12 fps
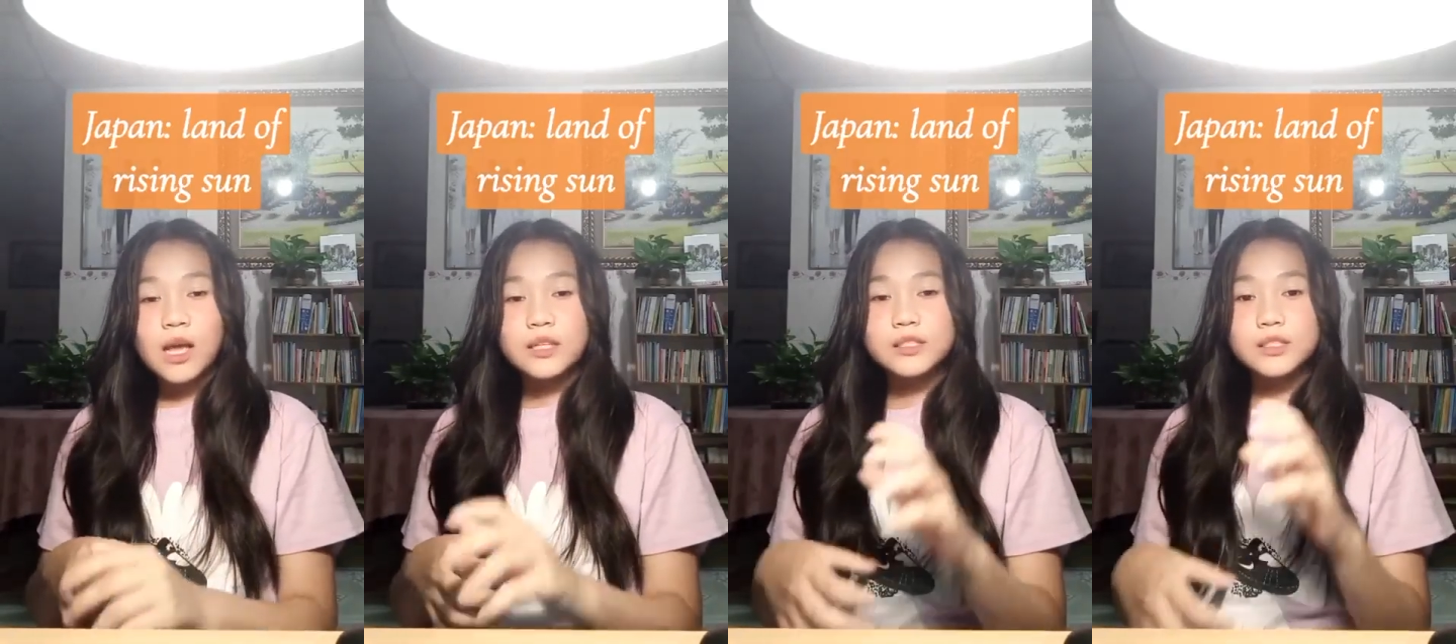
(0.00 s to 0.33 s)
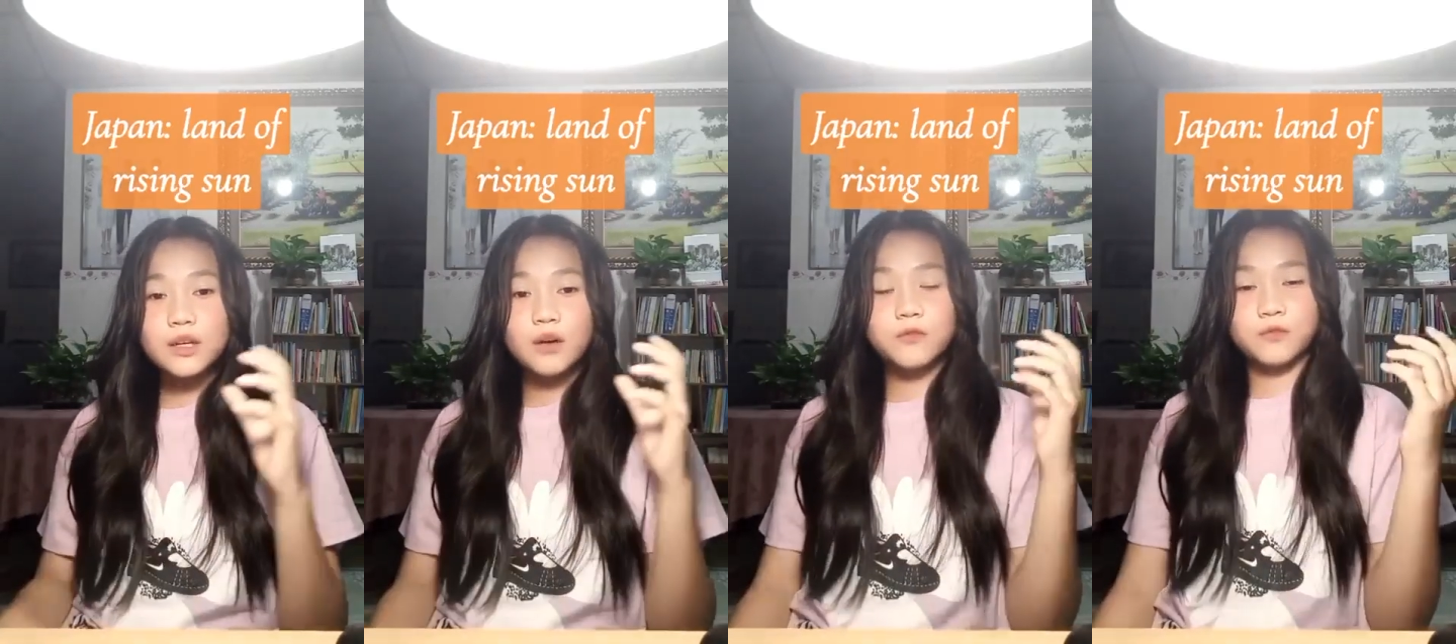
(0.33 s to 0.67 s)
And
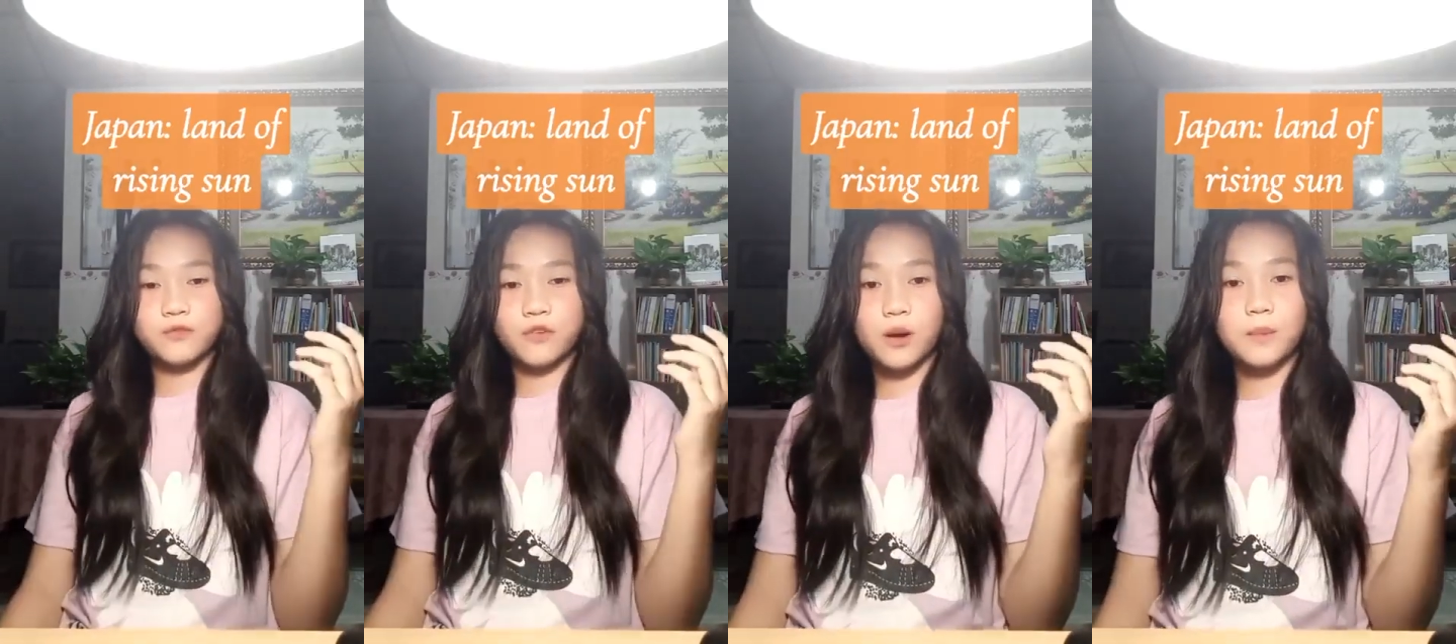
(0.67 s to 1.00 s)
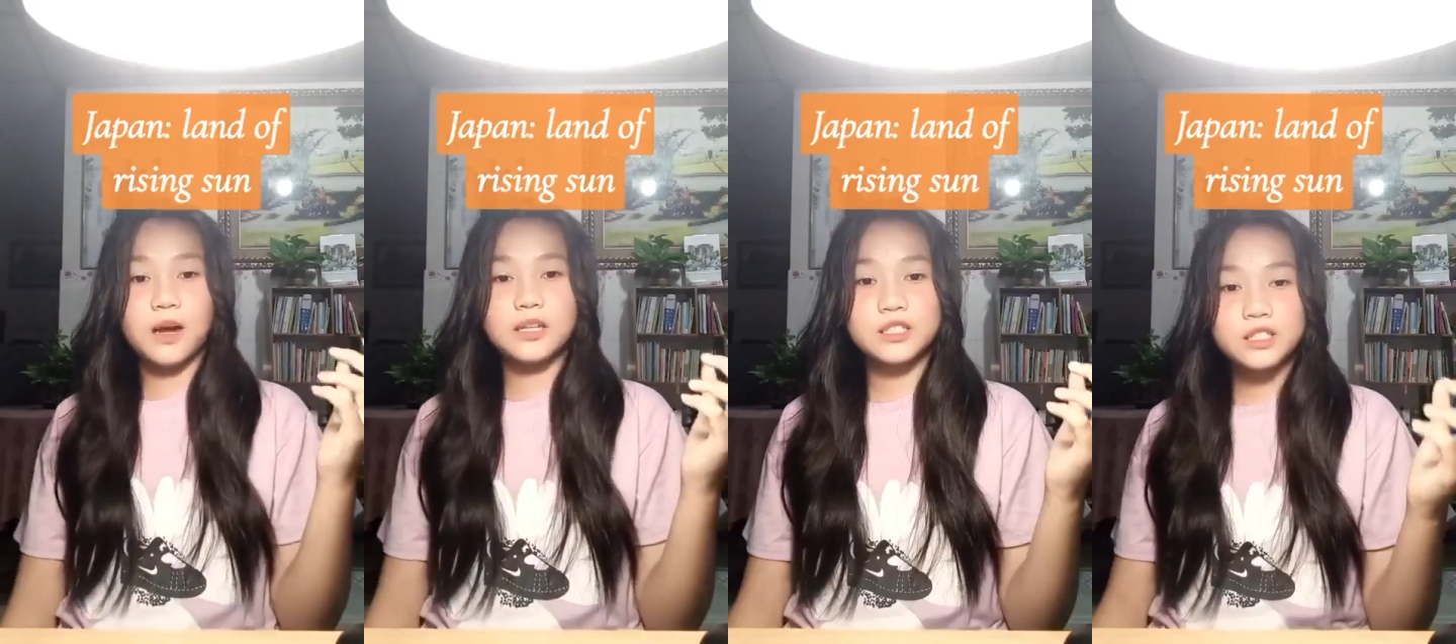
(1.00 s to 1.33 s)
so,
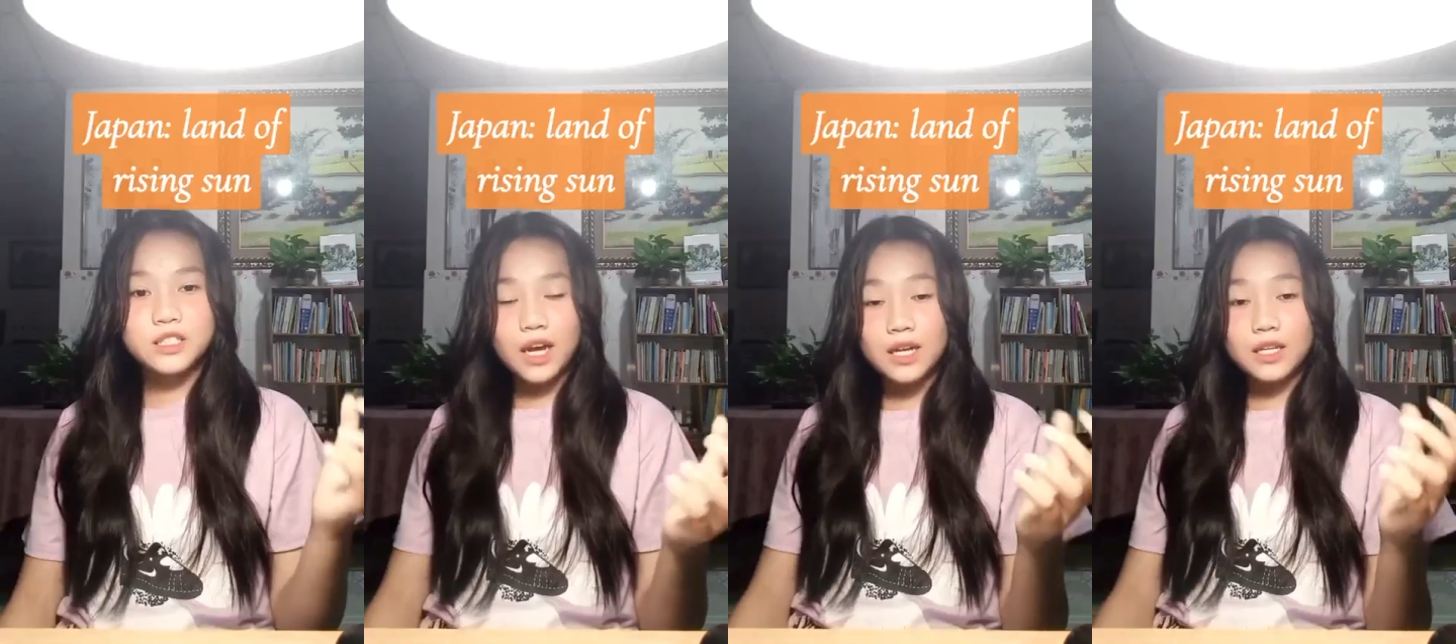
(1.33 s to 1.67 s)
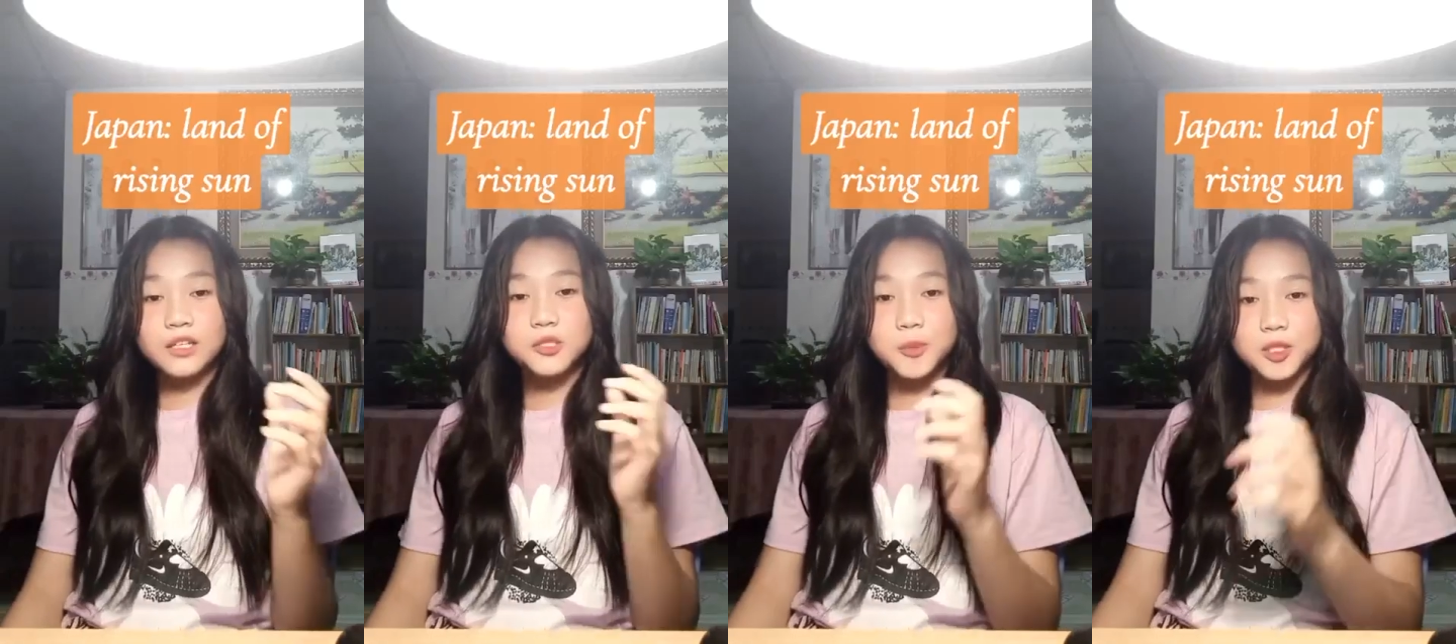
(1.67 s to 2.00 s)
from a
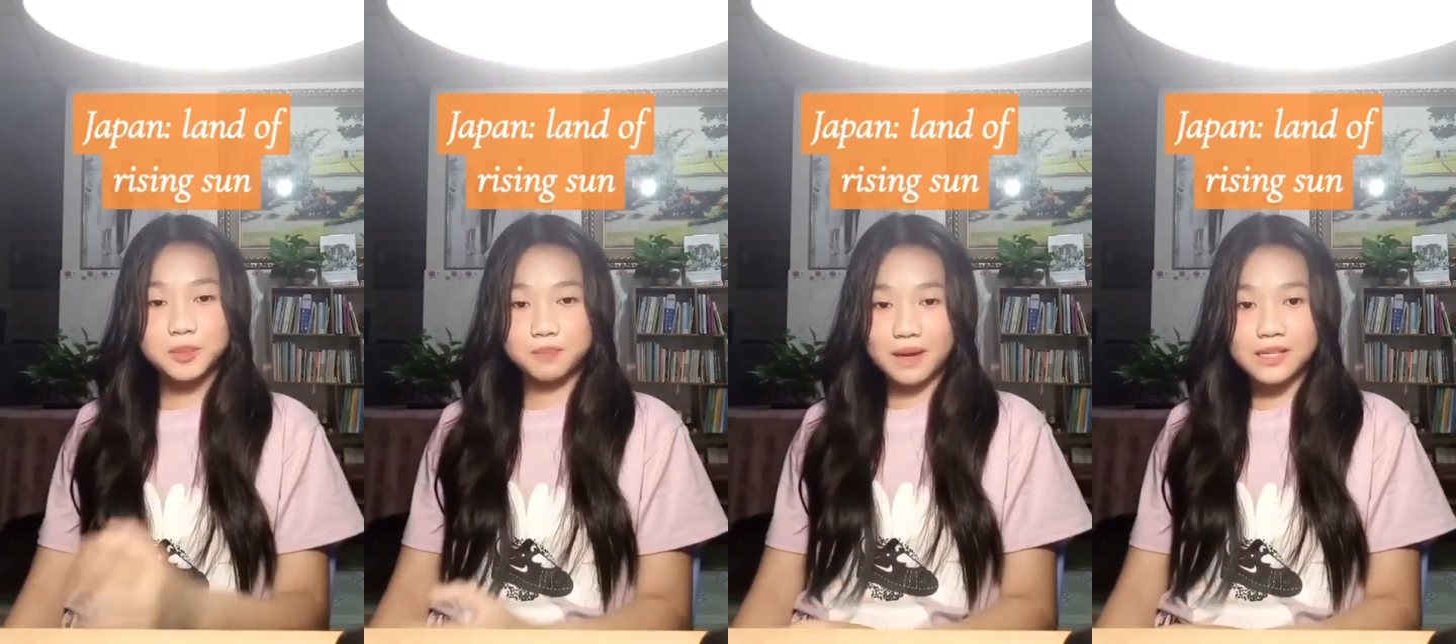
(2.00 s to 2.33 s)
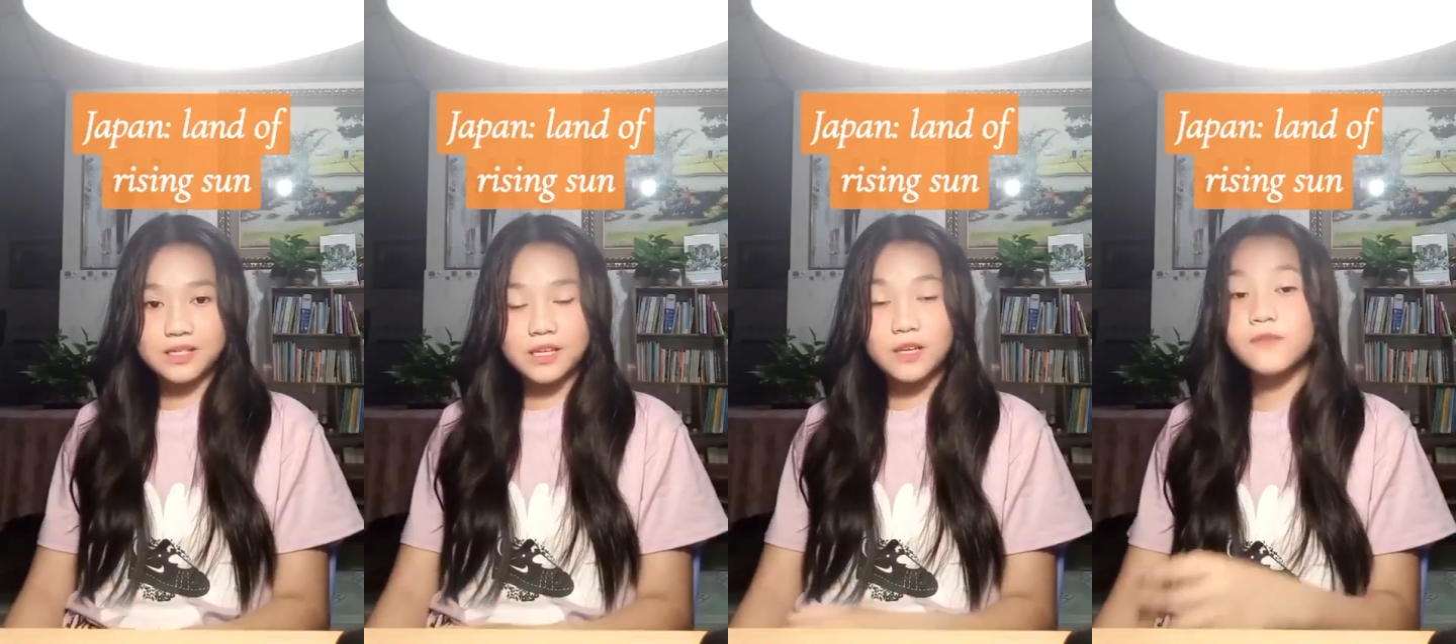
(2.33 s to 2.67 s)
Chinese
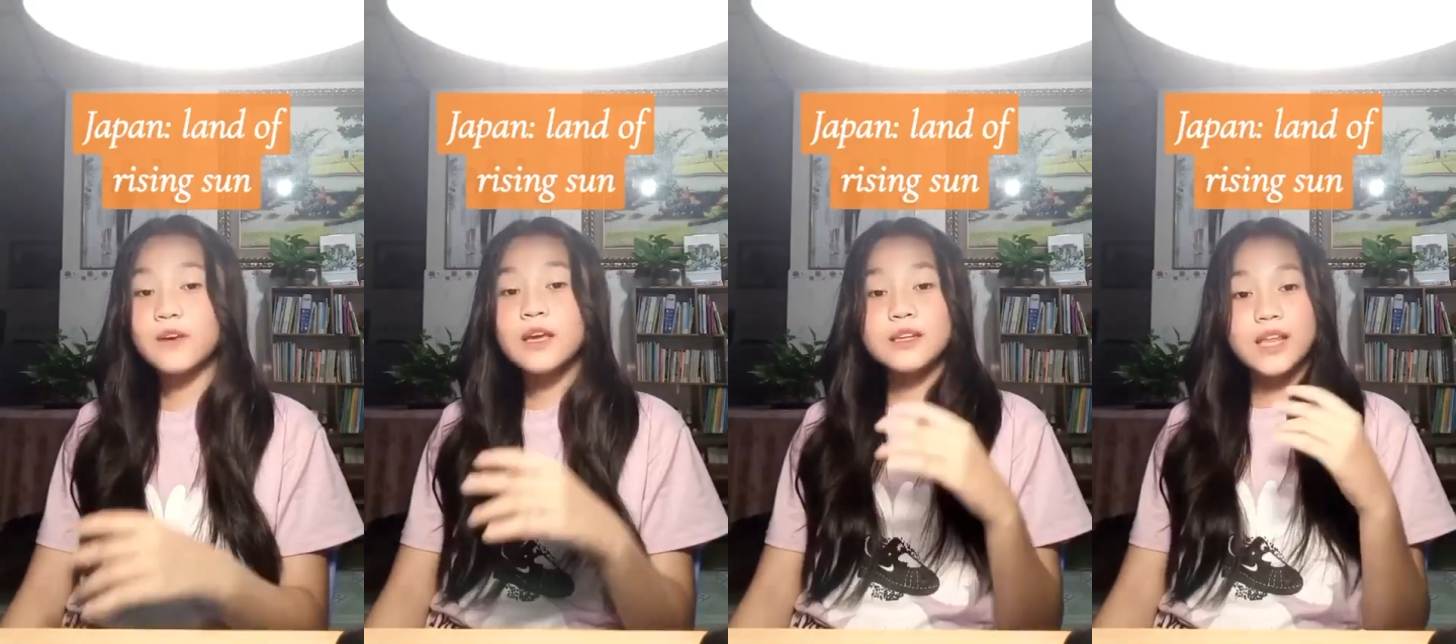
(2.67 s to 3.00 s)
perspective,